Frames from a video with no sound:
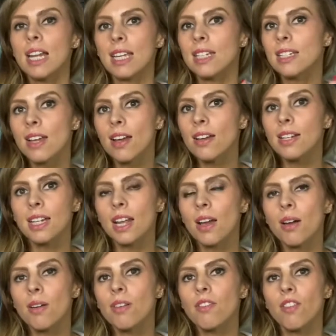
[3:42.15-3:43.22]
You're turning it
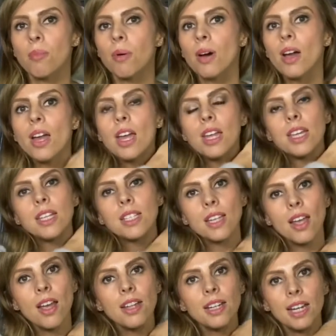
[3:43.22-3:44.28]
over, but you're
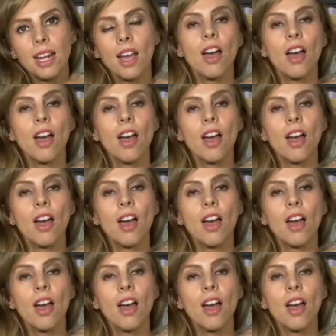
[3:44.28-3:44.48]
turning it